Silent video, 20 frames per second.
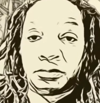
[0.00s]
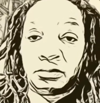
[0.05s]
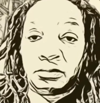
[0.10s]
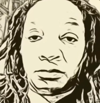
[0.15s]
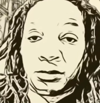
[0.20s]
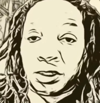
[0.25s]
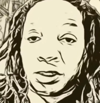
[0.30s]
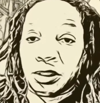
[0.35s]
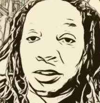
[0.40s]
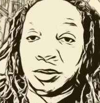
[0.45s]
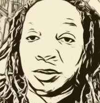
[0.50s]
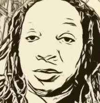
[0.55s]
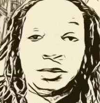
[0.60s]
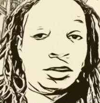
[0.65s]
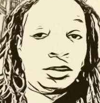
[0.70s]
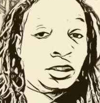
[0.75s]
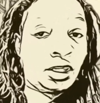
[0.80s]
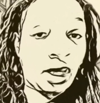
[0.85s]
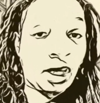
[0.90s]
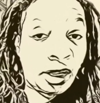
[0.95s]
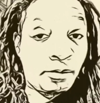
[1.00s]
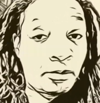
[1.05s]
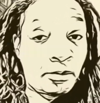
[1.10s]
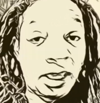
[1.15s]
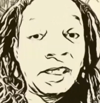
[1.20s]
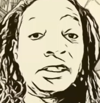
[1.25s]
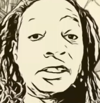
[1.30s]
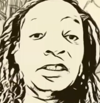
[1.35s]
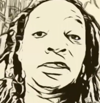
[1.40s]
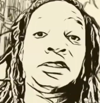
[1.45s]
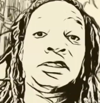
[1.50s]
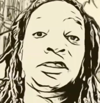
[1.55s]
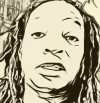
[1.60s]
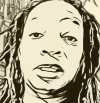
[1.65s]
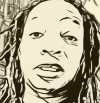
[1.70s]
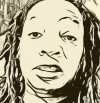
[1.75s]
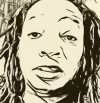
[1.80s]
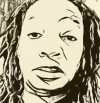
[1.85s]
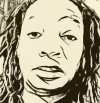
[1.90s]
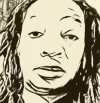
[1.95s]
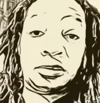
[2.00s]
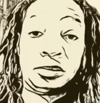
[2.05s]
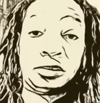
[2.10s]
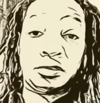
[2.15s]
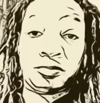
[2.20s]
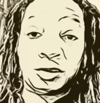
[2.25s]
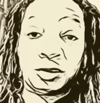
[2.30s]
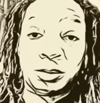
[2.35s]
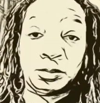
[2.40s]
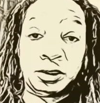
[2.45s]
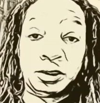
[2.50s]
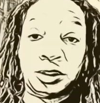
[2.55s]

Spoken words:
because you did not make this kid, you feel me?